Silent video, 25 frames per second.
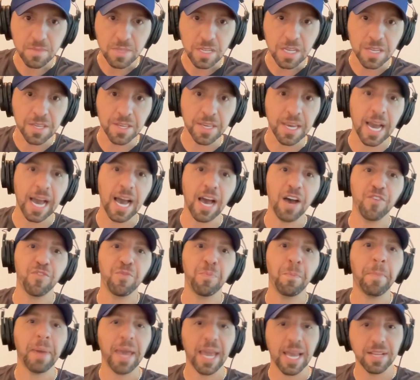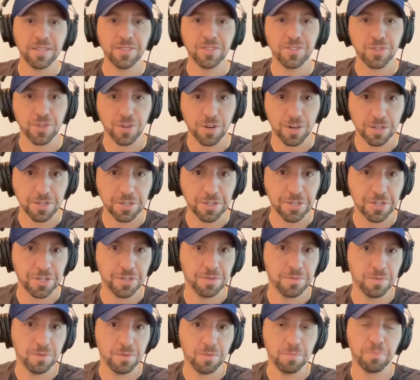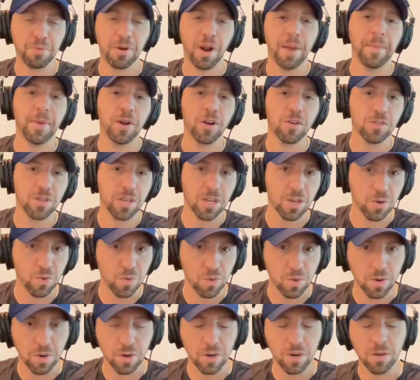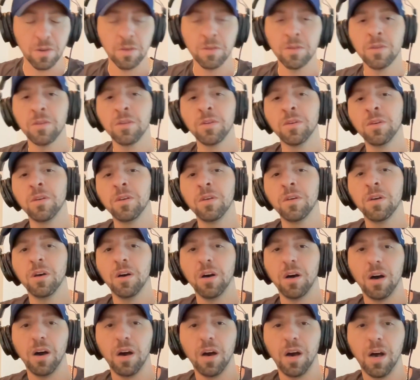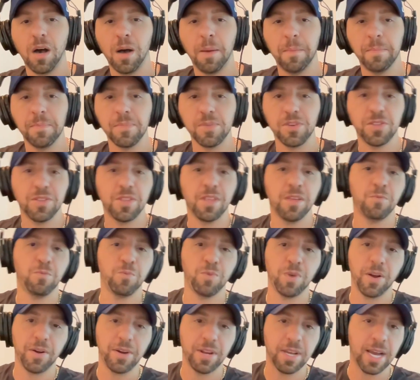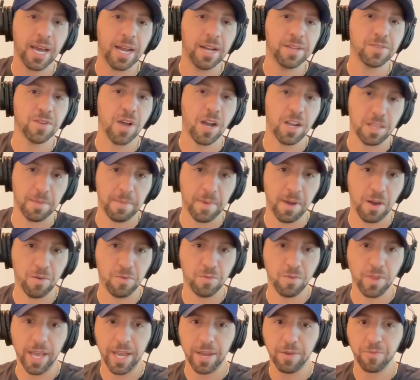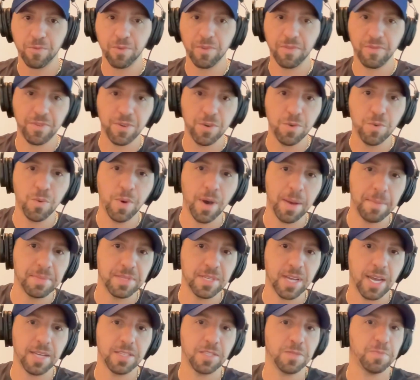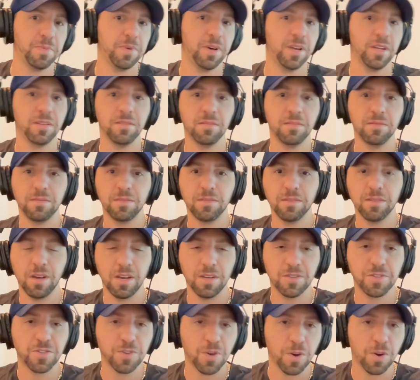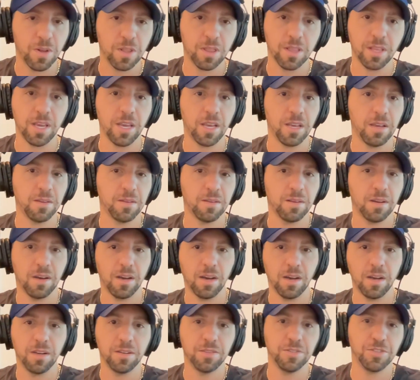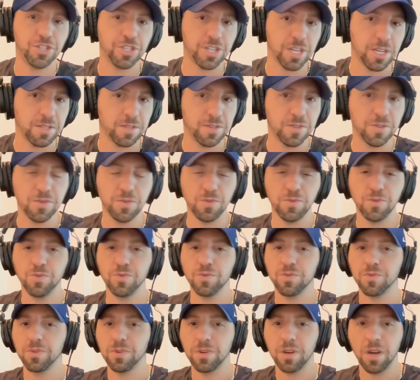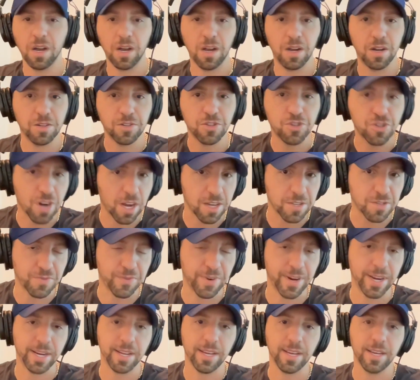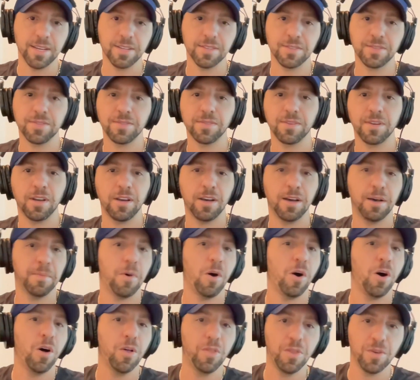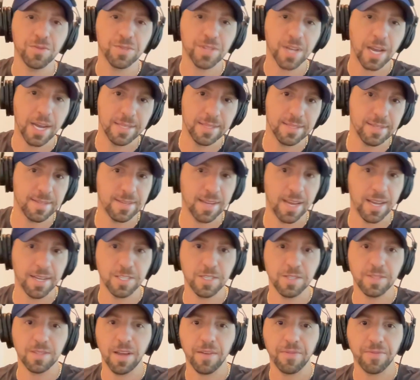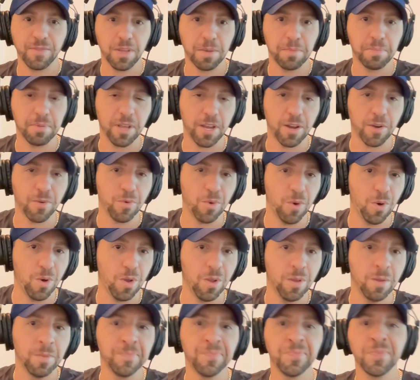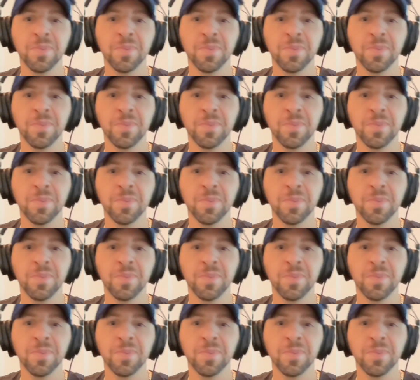You have paid search, primarily Google. We already kind of talked about like review websites, but certainly G2, Trust Radius, all those kinds of sites definitely play a role.